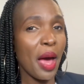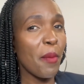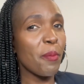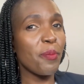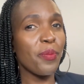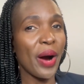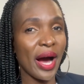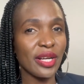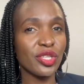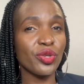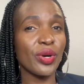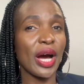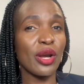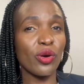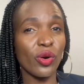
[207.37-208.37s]
But you
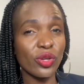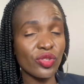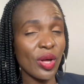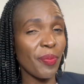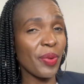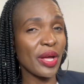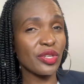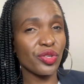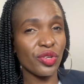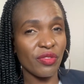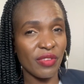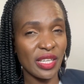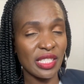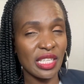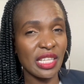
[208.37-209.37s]
can also apply to
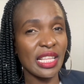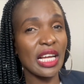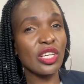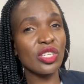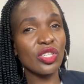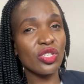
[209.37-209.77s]
universities that